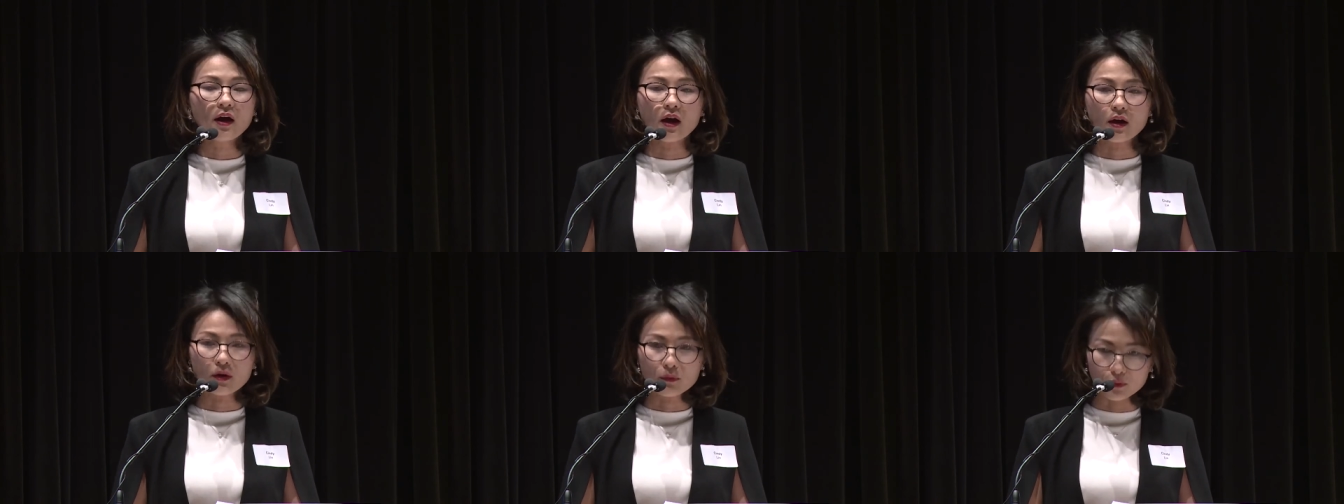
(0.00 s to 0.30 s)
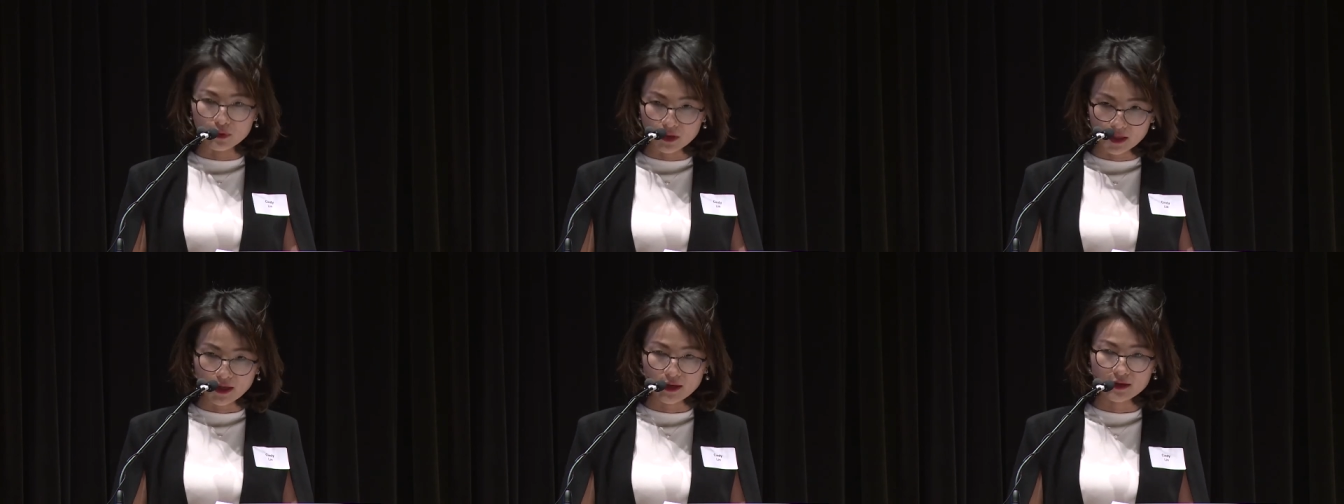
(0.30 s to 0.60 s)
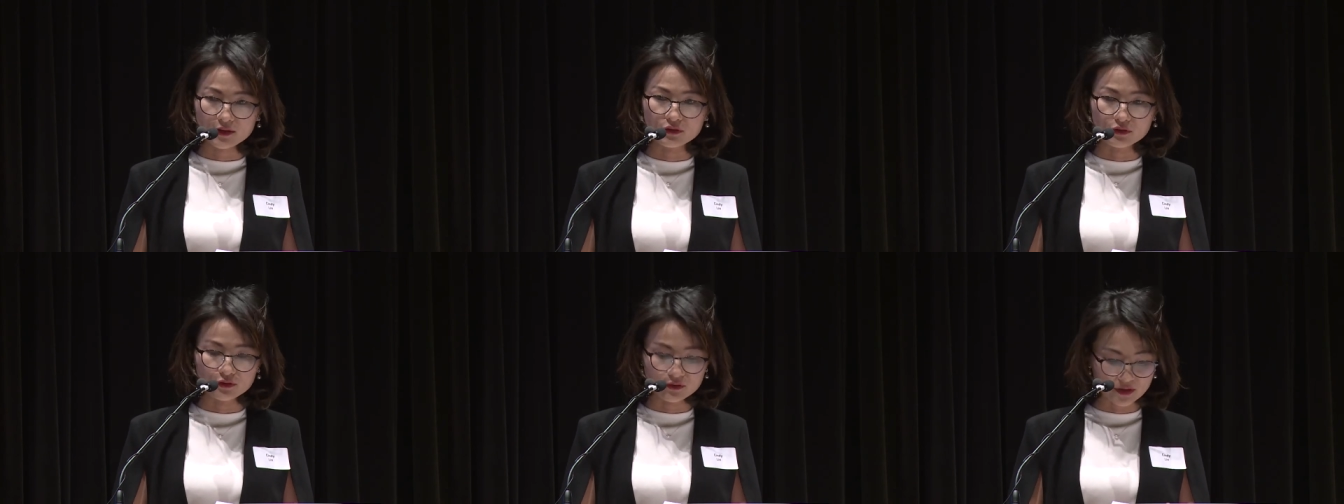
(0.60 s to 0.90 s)
I would
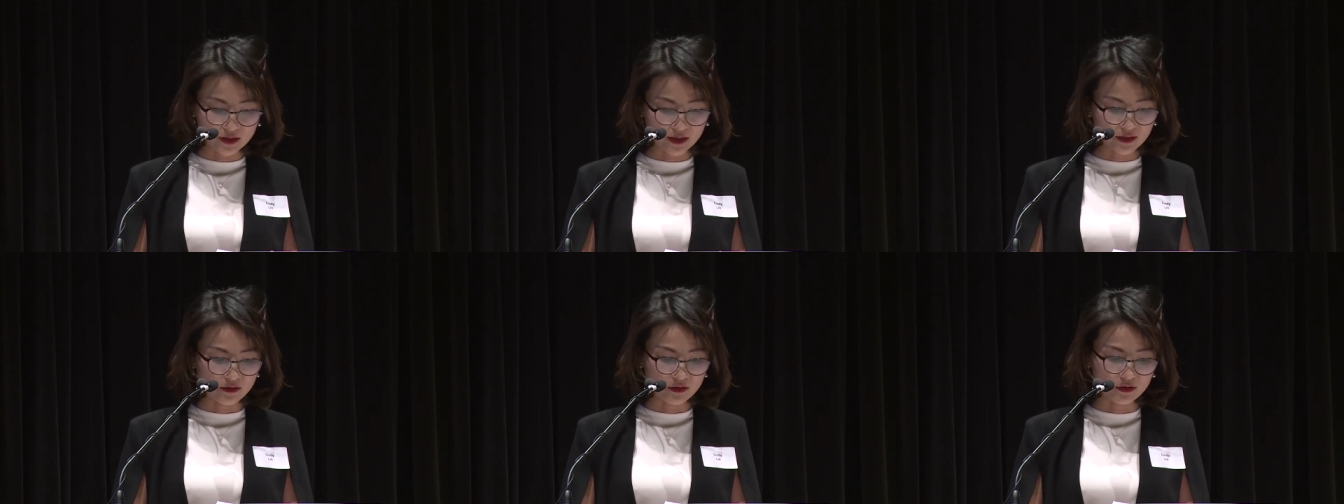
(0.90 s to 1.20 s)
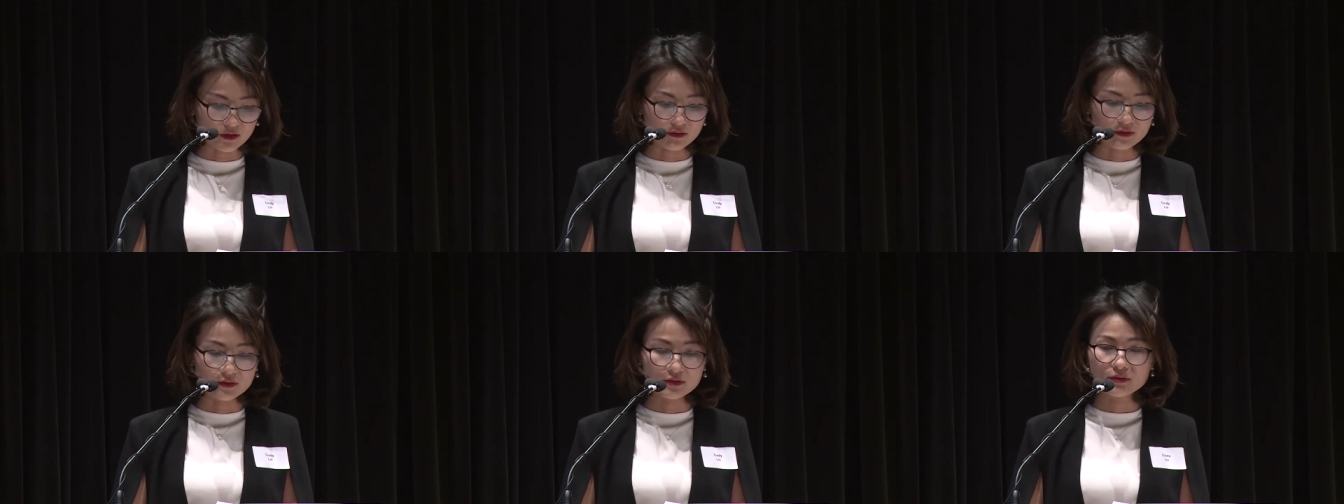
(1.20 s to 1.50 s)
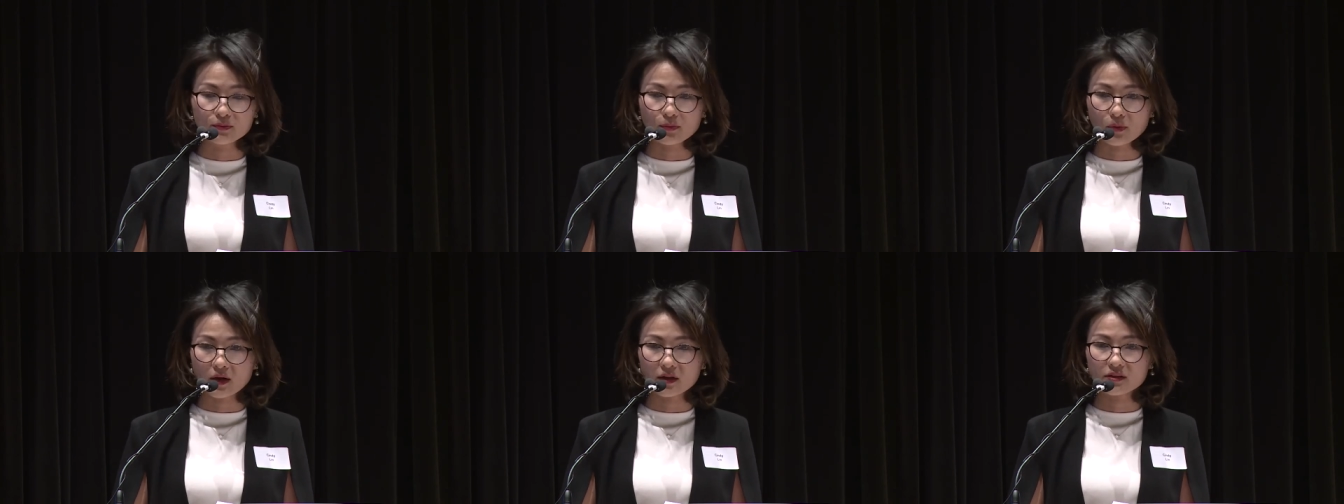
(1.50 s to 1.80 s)
like to take on
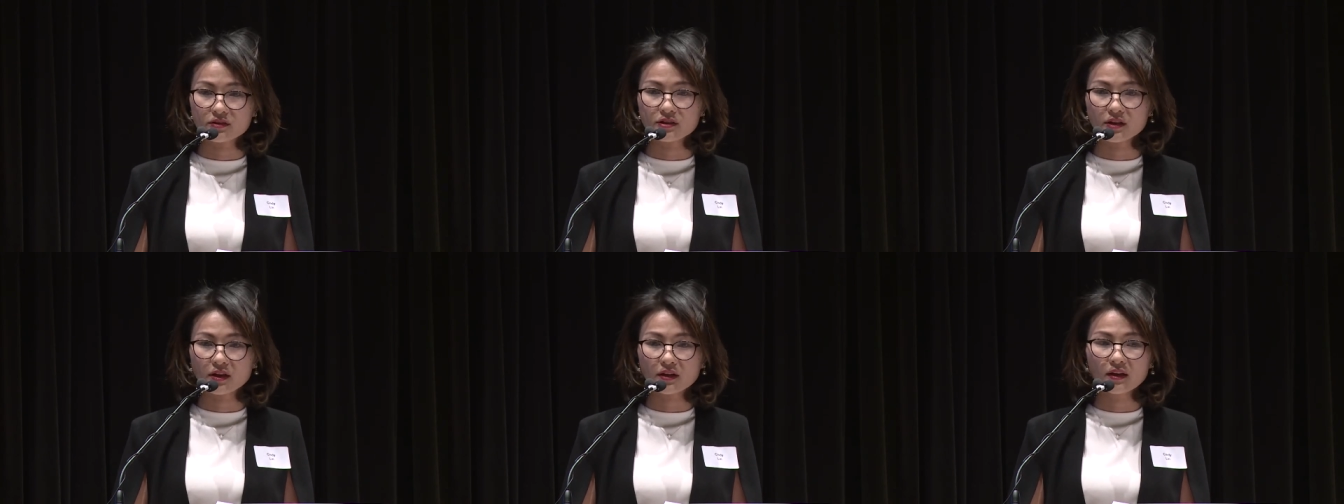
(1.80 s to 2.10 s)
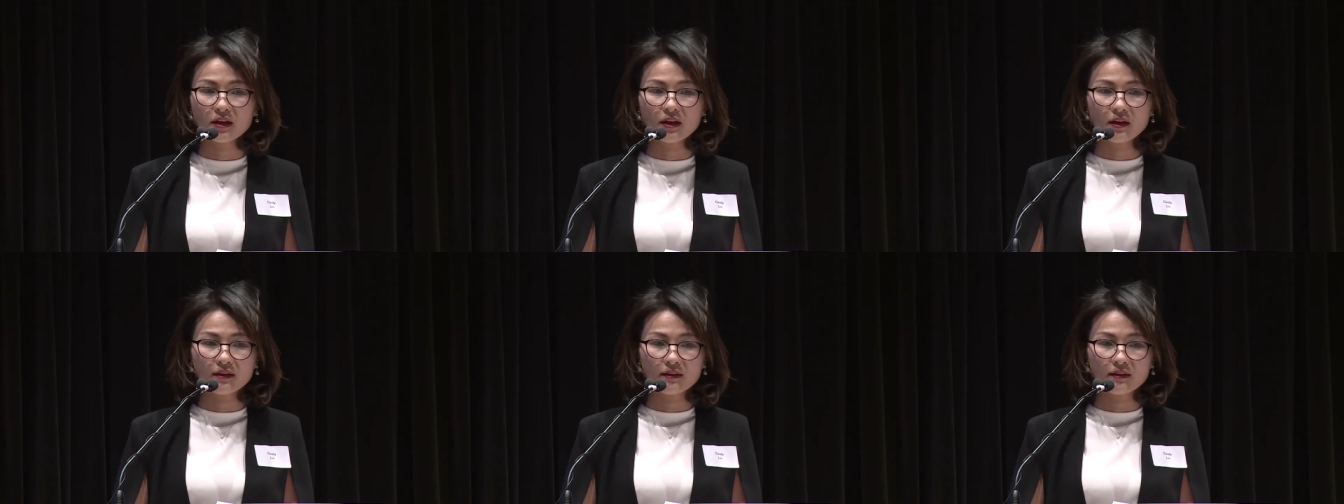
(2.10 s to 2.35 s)
this project